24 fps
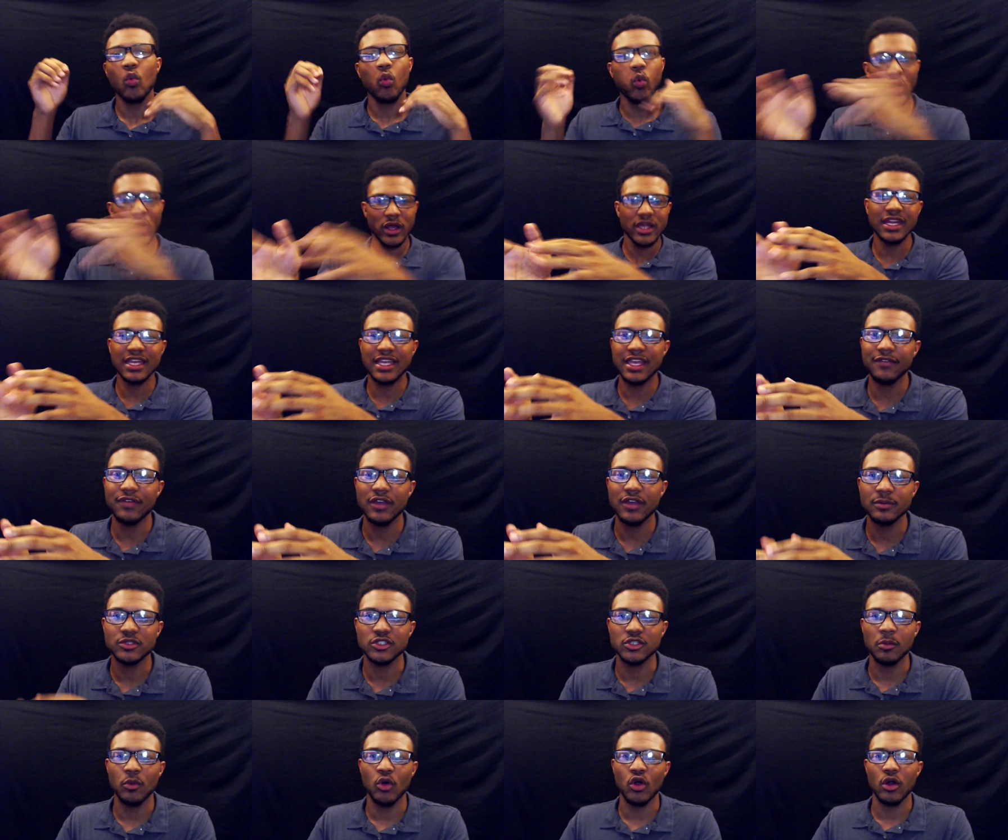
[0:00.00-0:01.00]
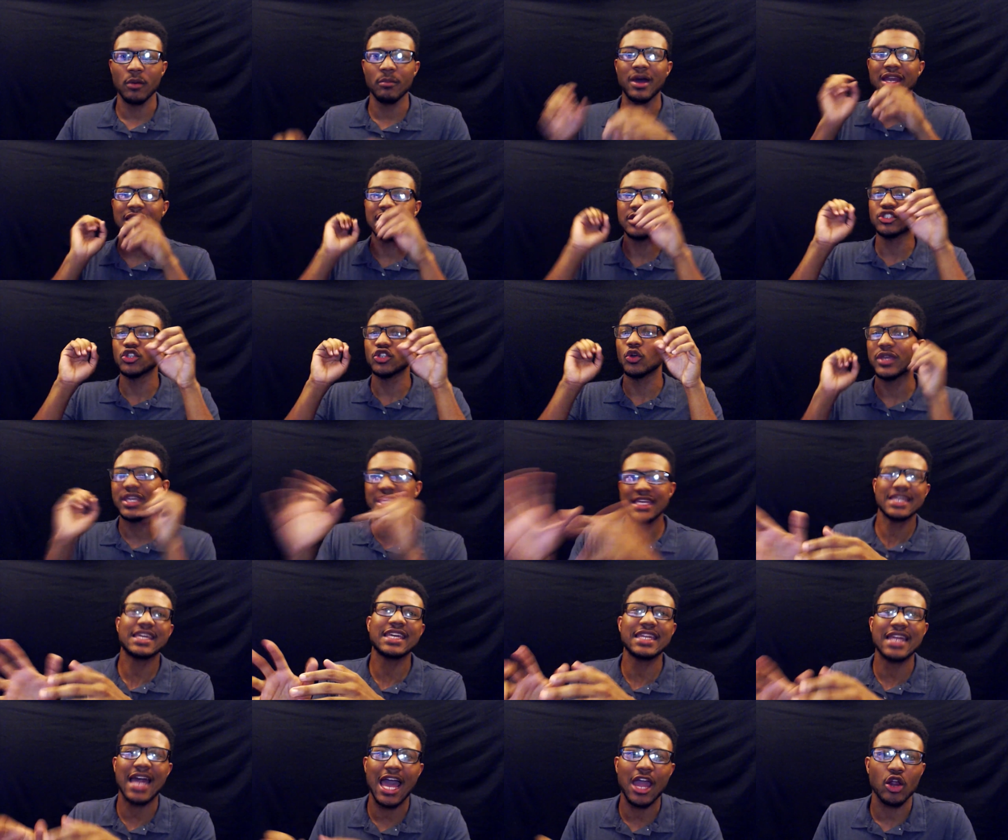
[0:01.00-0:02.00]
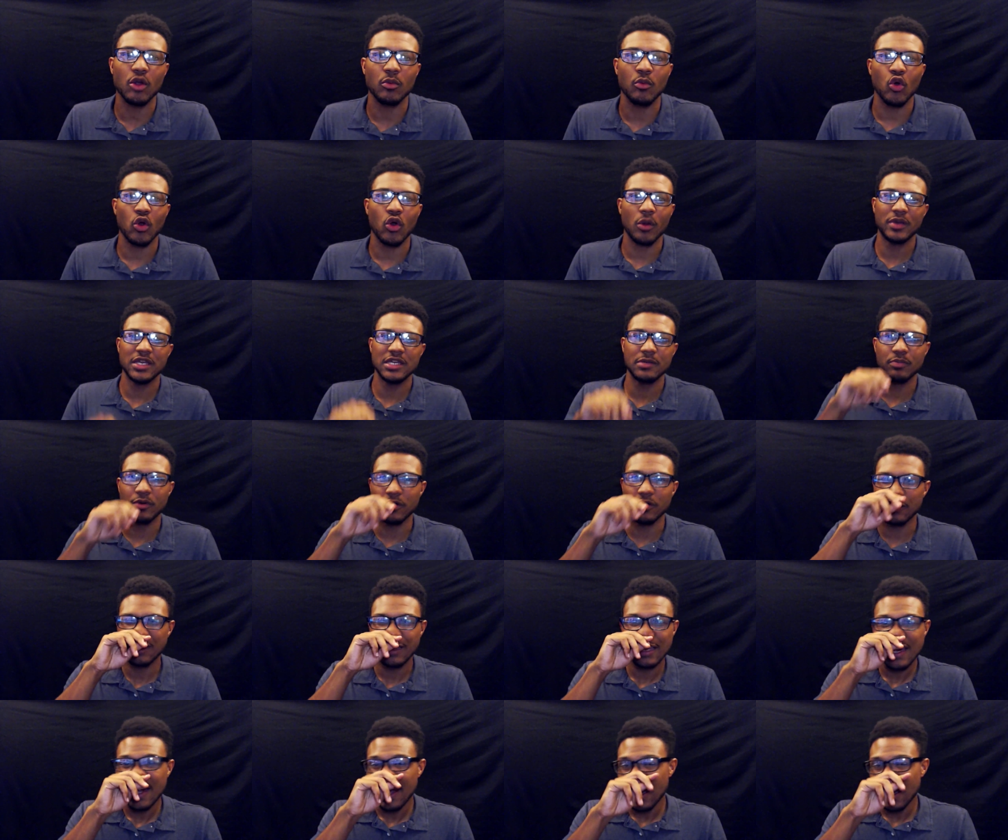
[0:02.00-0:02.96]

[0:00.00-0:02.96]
We're gonna give him some more money so he can hire more people.